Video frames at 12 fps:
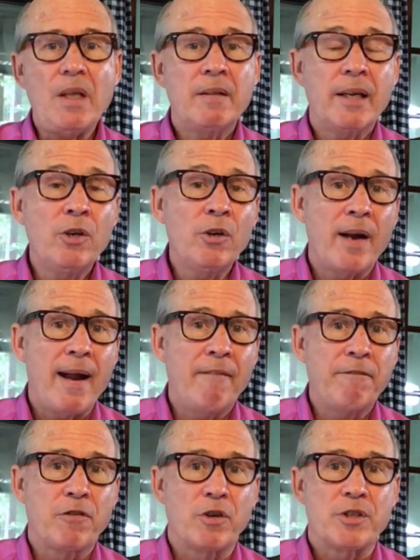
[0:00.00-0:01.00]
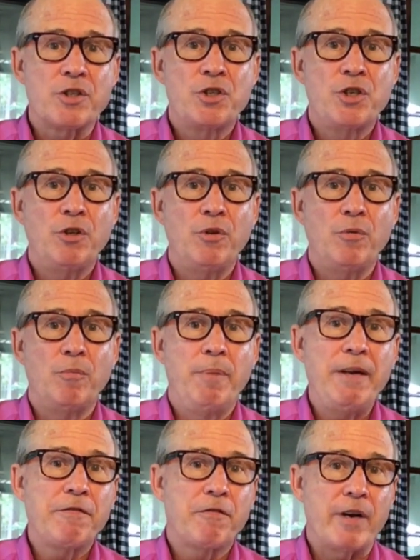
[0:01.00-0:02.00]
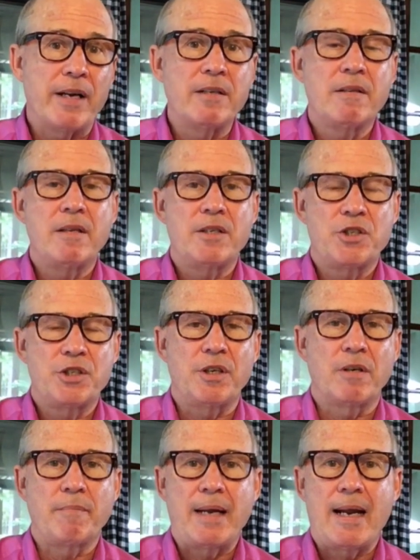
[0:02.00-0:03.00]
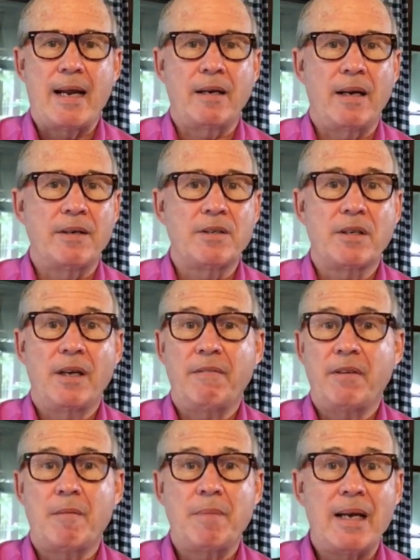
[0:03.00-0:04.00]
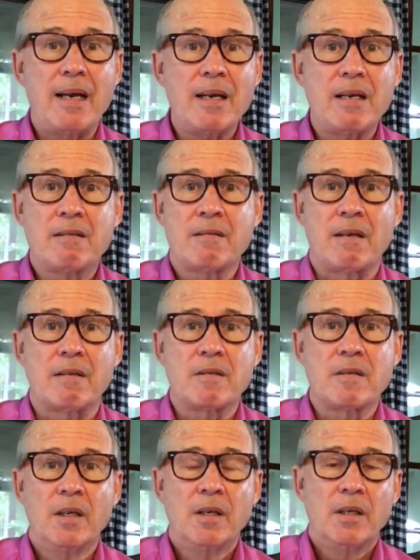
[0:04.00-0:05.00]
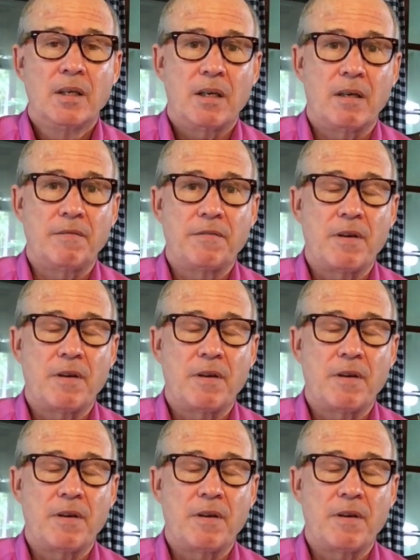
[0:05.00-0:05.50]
that her efforts to befriend this young man and to give him any sense of,